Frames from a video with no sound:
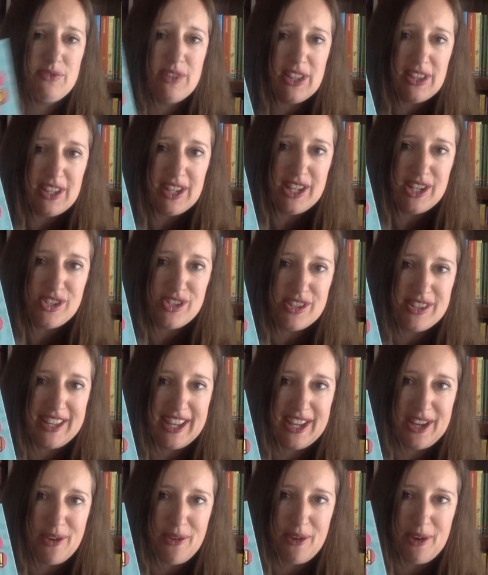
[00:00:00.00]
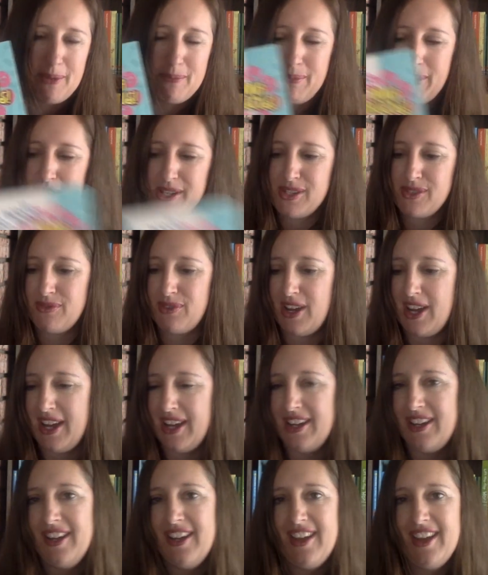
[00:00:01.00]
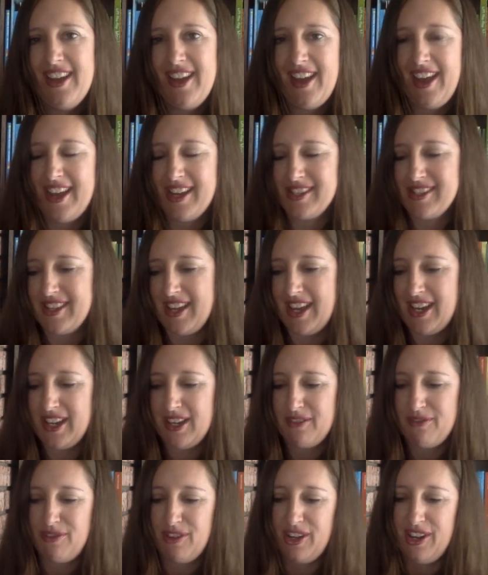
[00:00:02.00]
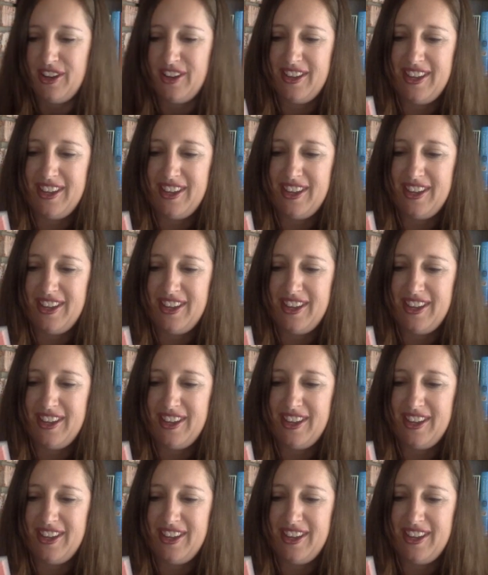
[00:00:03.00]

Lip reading: village, and they go on a bus ride. Exciting for young